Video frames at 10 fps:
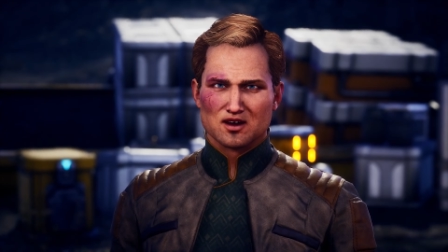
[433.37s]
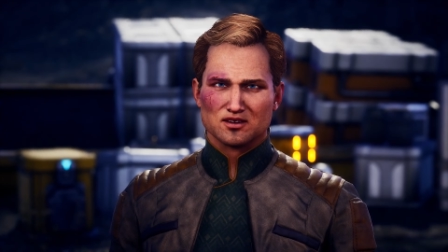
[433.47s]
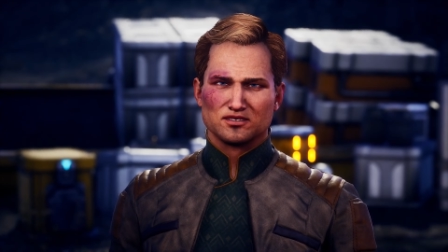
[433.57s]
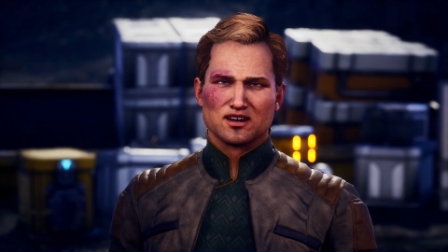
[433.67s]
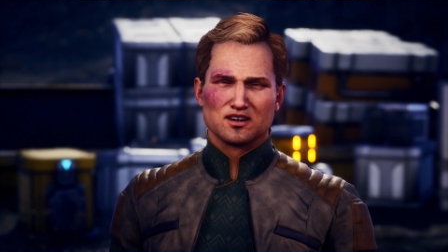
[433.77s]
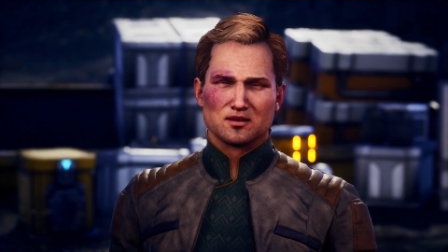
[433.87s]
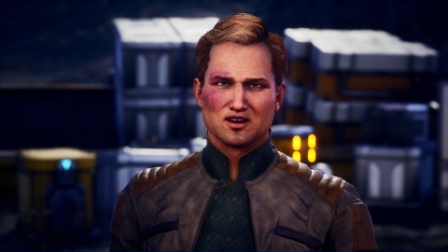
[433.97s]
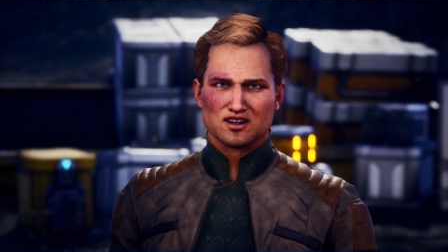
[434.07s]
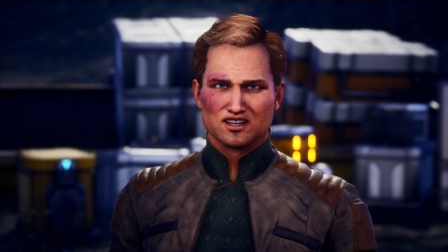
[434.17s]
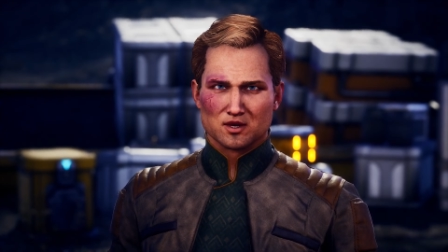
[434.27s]
and sending
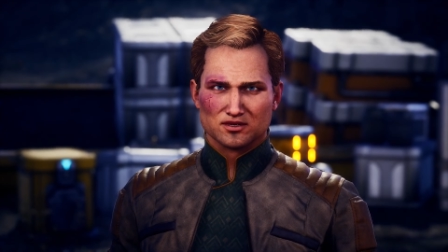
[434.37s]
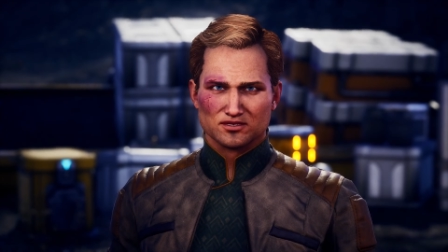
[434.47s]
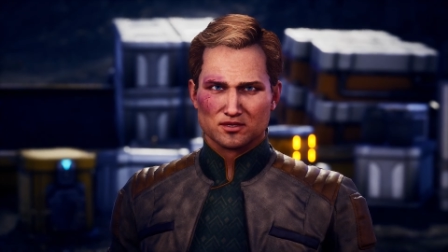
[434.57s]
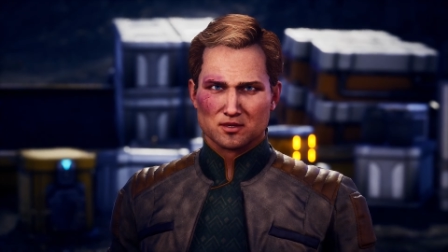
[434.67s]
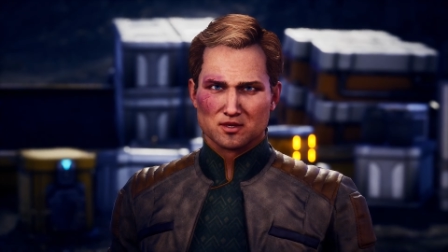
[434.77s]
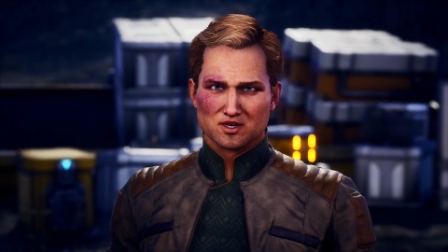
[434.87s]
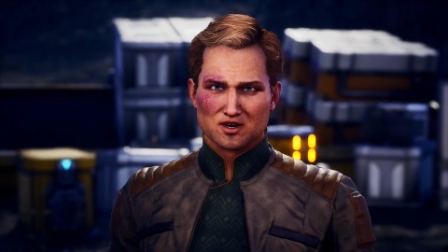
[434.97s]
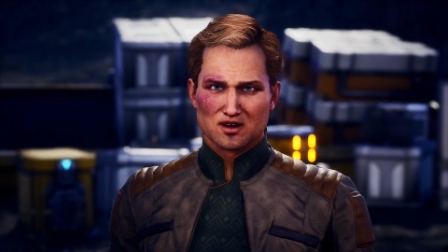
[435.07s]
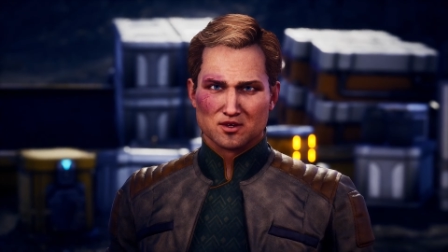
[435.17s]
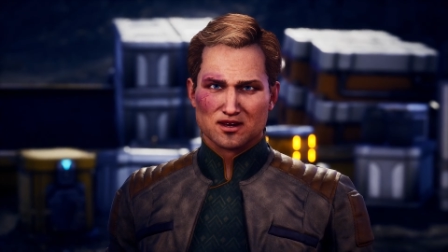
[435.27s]
a hired
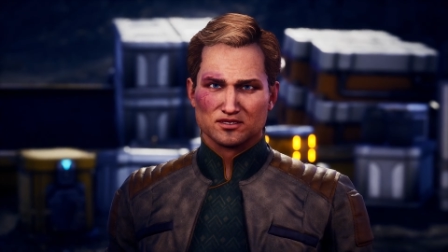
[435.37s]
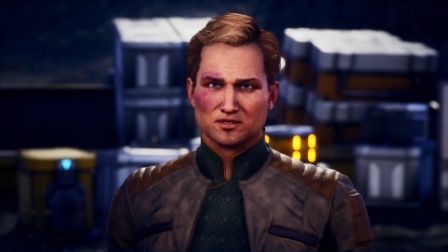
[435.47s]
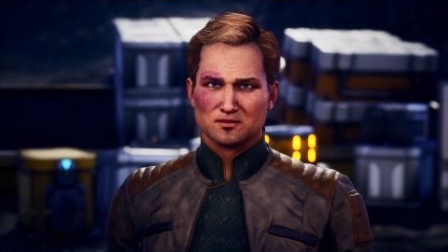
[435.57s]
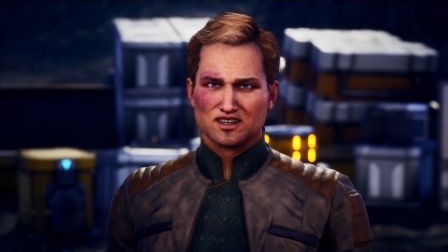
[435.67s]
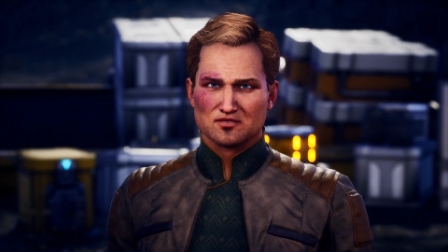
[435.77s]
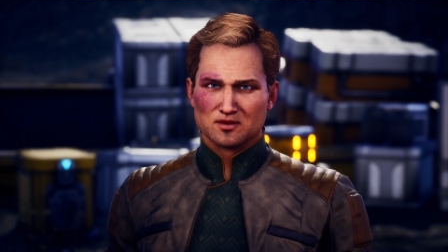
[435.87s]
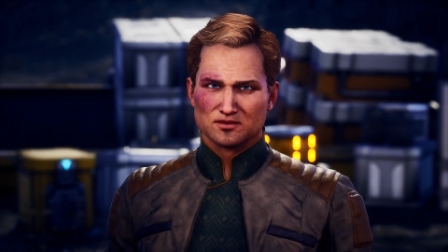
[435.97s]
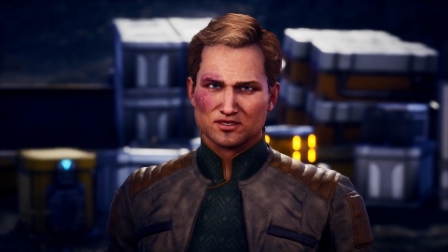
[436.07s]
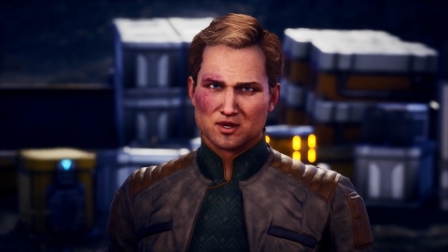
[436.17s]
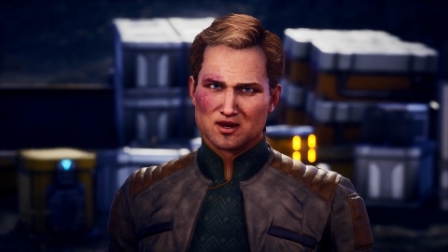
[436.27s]
stooge to rescue me
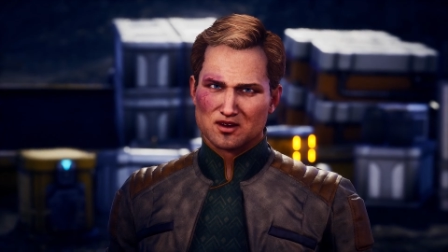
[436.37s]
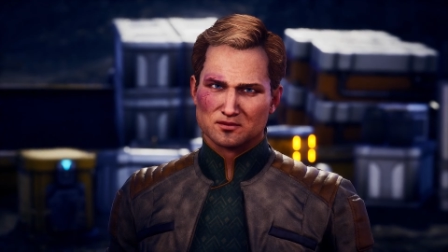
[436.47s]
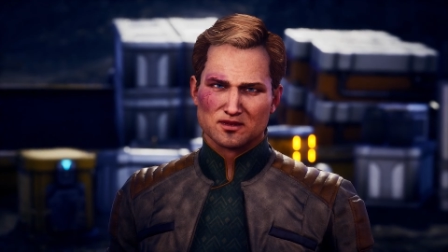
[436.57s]
from certain